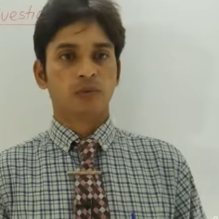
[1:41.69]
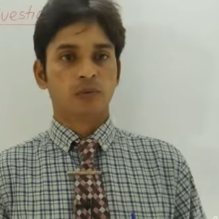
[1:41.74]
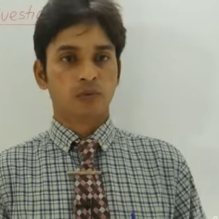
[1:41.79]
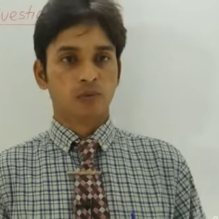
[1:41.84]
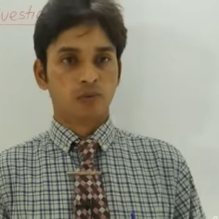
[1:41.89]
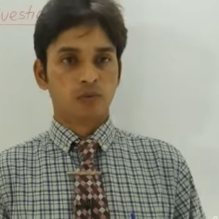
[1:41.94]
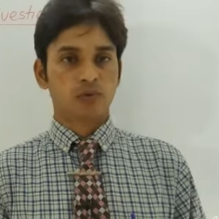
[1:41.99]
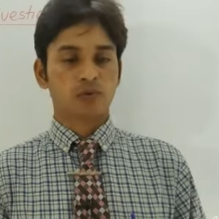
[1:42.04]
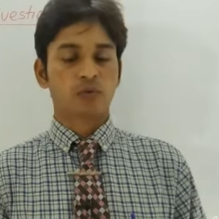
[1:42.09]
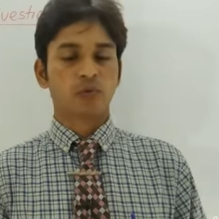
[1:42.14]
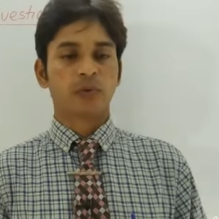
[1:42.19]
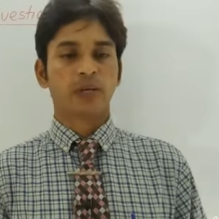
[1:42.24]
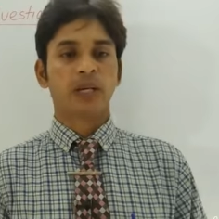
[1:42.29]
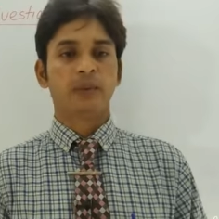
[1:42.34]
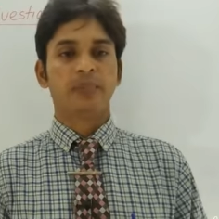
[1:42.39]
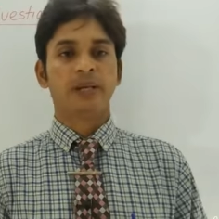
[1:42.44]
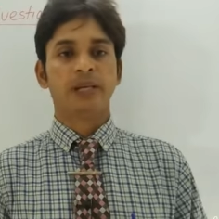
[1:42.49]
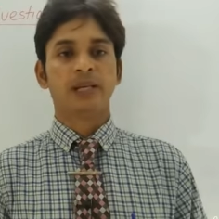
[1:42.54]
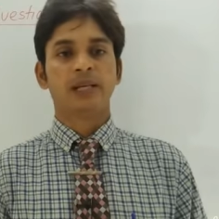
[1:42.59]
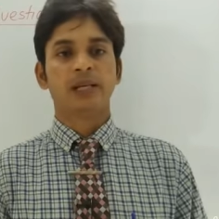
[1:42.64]
rules will
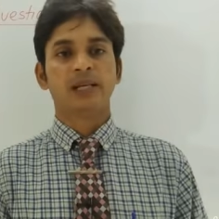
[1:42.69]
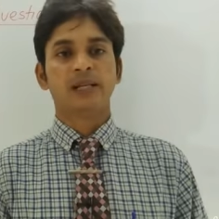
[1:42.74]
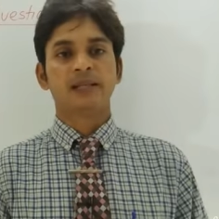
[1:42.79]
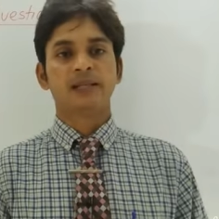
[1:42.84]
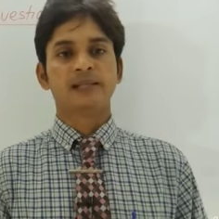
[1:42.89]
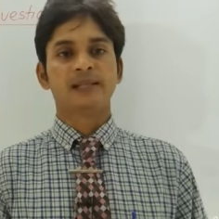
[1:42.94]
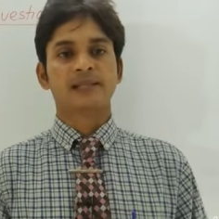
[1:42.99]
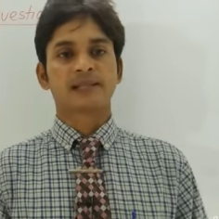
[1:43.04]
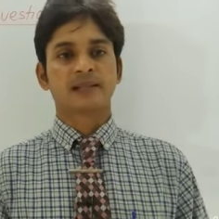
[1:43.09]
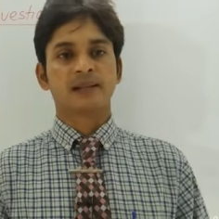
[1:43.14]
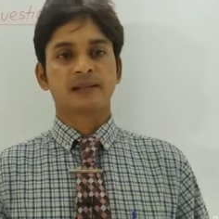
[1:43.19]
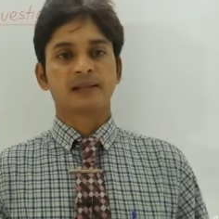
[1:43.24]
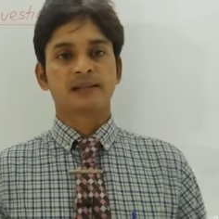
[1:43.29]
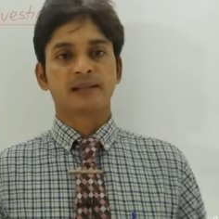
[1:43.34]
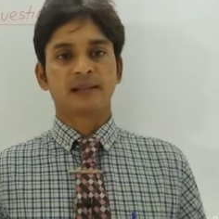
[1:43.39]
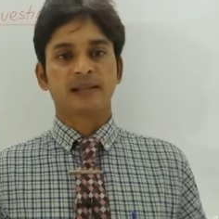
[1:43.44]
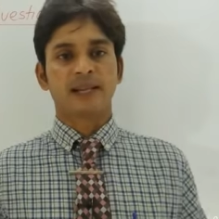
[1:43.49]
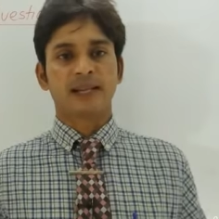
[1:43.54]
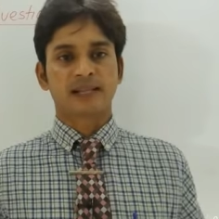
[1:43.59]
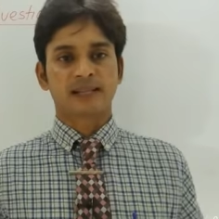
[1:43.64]
be discussed
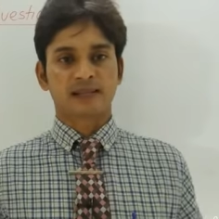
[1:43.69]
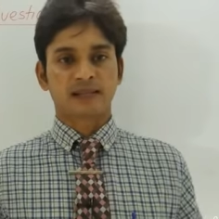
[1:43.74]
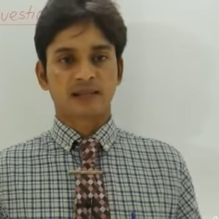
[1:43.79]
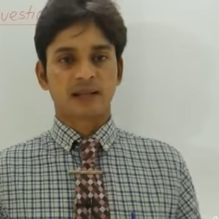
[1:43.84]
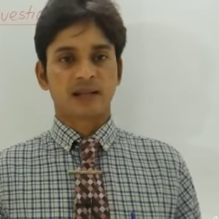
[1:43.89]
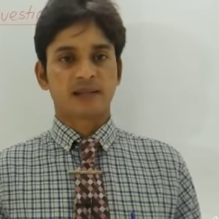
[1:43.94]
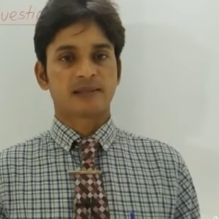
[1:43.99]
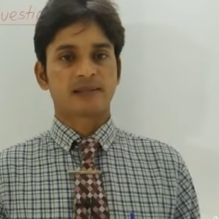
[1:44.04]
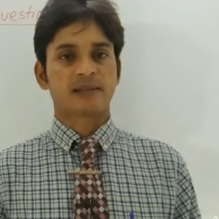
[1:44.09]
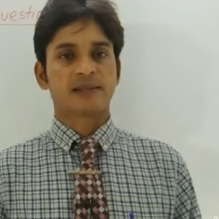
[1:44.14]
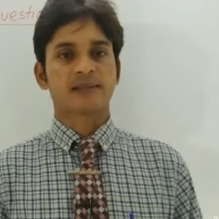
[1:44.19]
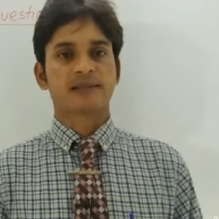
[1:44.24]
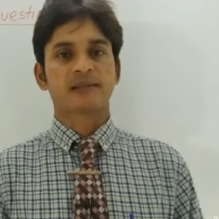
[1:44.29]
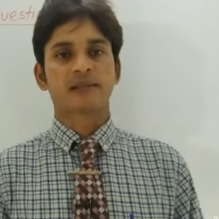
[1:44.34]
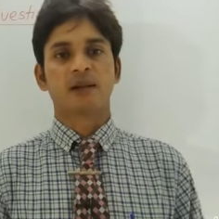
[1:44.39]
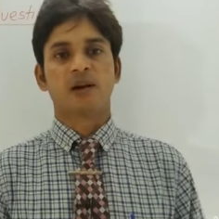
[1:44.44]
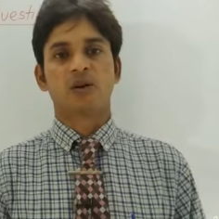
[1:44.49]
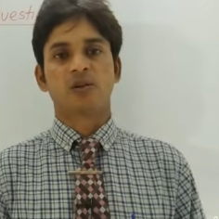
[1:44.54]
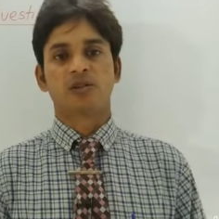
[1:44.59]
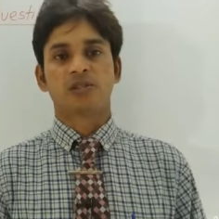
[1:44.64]
in the next
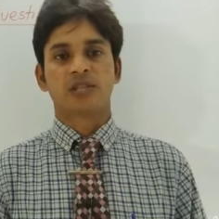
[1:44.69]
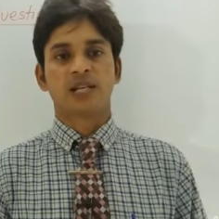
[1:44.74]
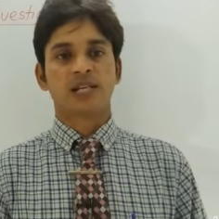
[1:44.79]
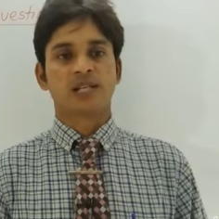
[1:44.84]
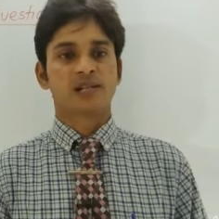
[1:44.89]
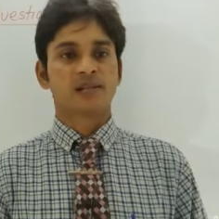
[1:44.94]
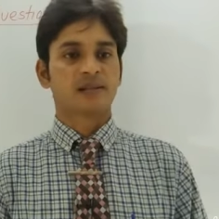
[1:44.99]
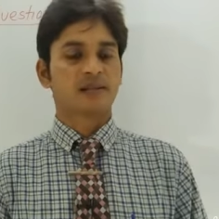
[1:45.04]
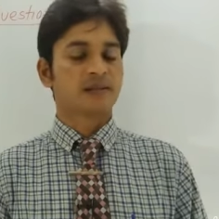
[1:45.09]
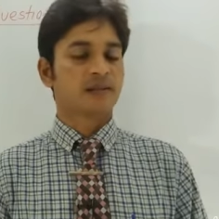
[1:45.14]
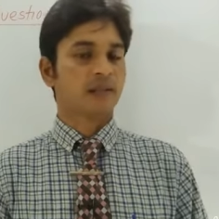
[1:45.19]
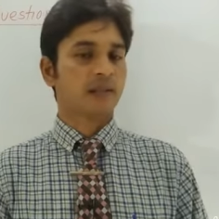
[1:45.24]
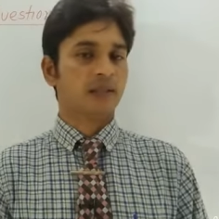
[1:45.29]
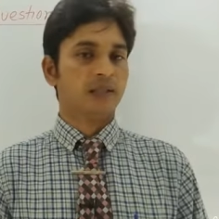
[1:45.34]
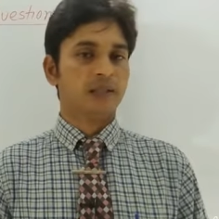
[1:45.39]
classes or sessions.